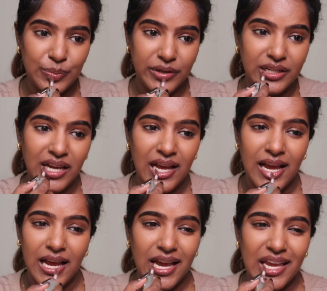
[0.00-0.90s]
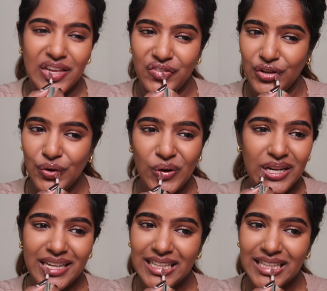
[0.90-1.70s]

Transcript: But if you don't like